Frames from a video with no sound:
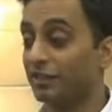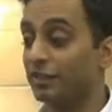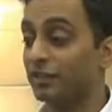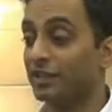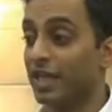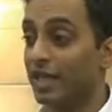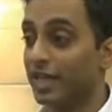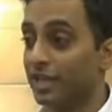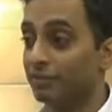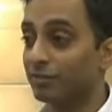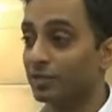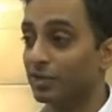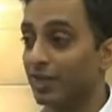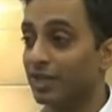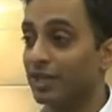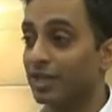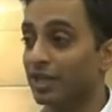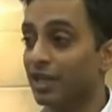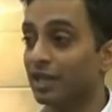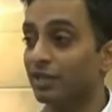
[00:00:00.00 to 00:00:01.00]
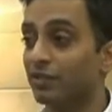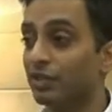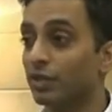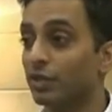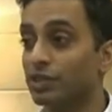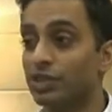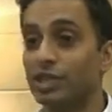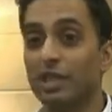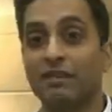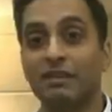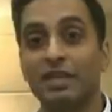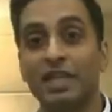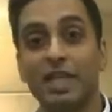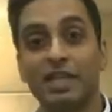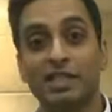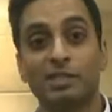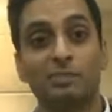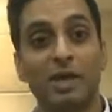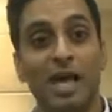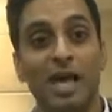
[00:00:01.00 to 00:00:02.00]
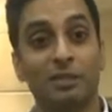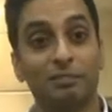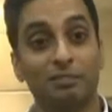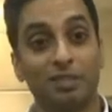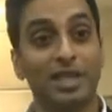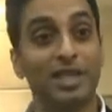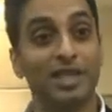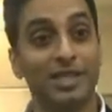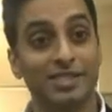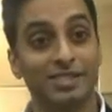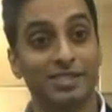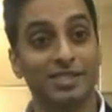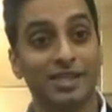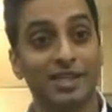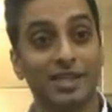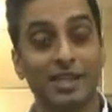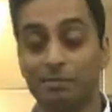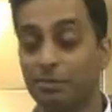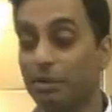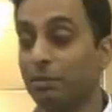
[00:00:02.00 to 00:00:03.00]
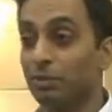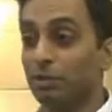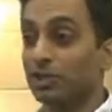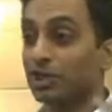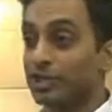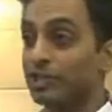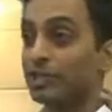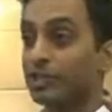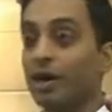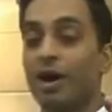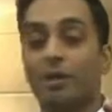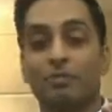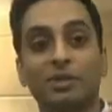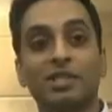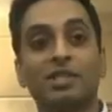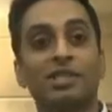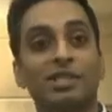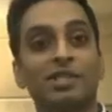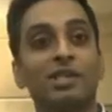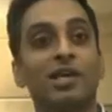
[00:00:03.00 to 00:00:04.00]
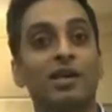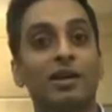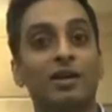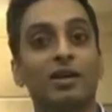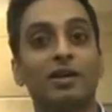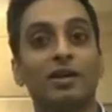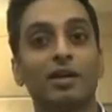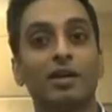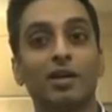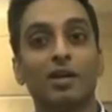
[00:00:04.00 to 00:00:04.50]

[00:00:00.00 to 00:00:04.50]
if you take him to any kind of Yugoslavian expat place, people just stop and stare.